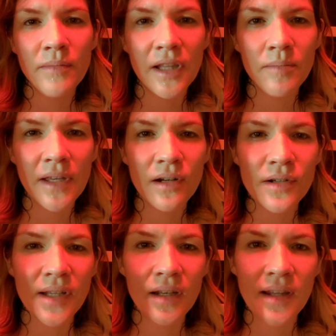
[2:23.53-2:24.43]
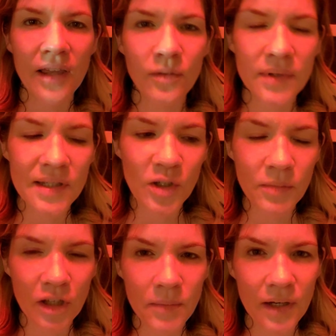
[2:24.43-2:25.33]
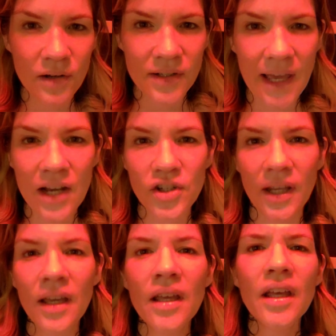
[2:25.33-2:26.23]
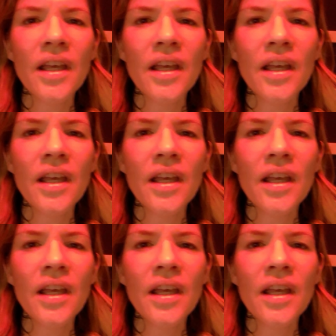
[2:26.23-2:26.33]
millimeters and the other one's 2 millimeters. They actually